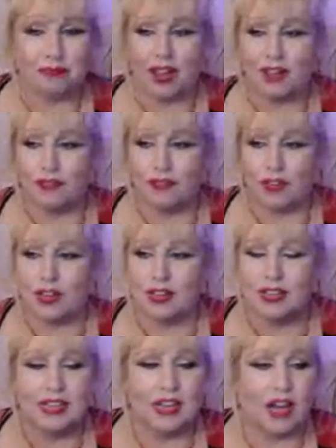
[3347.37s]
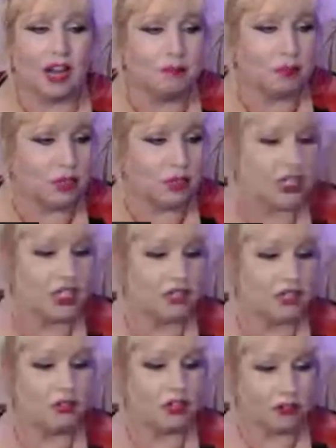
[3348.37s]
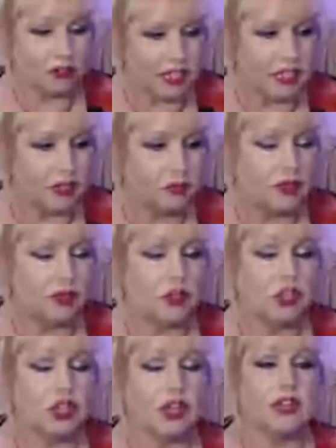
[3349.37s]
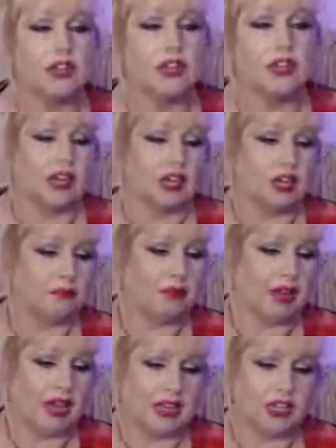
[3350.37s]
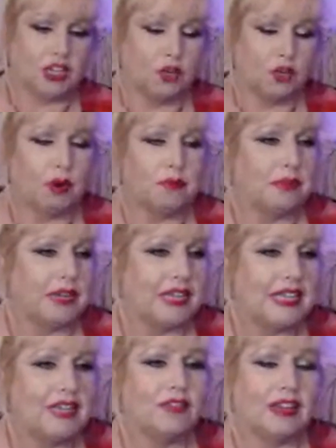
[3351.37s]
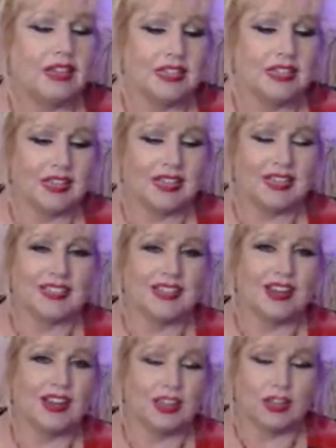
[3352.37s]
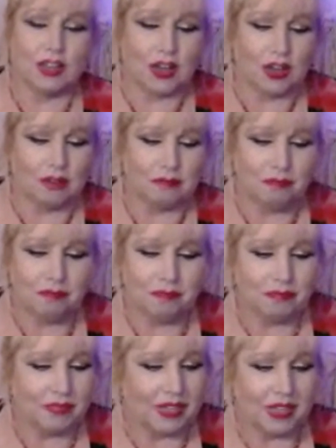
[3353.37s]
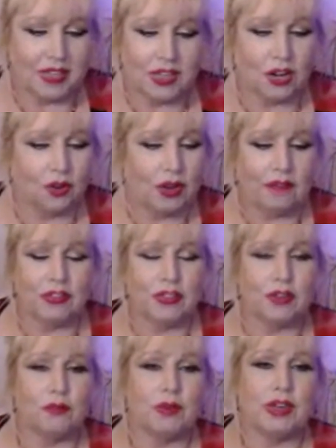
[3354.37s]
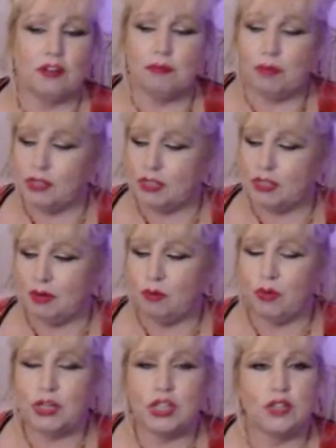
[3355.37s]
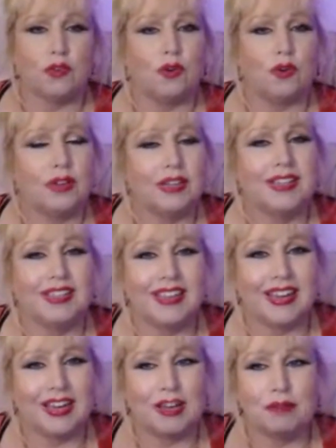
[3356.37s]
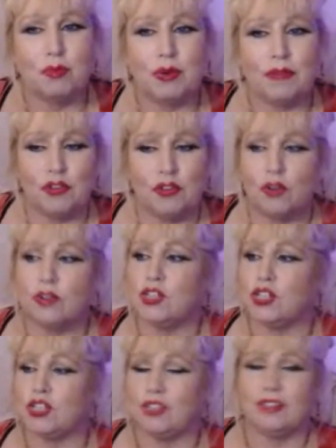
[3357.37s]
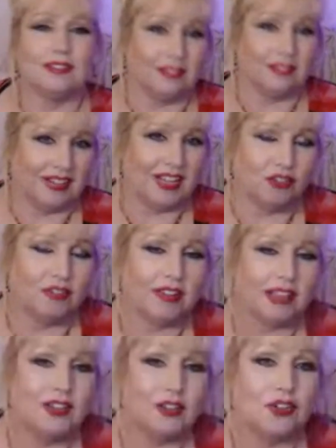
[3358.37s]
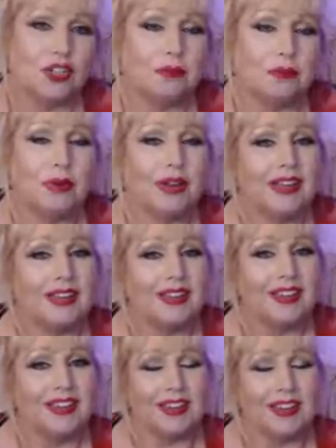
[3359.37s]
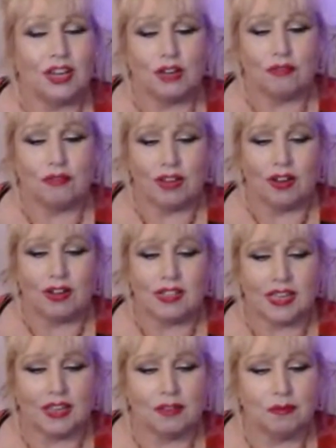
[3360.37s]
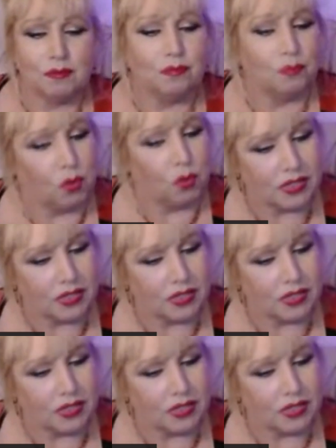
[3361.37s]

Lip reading: I've predicted the future. I've seen the future, and you won't believe it. It's like, you know, everything we could have possibly wished for, we've literally dodged a bullet regarding what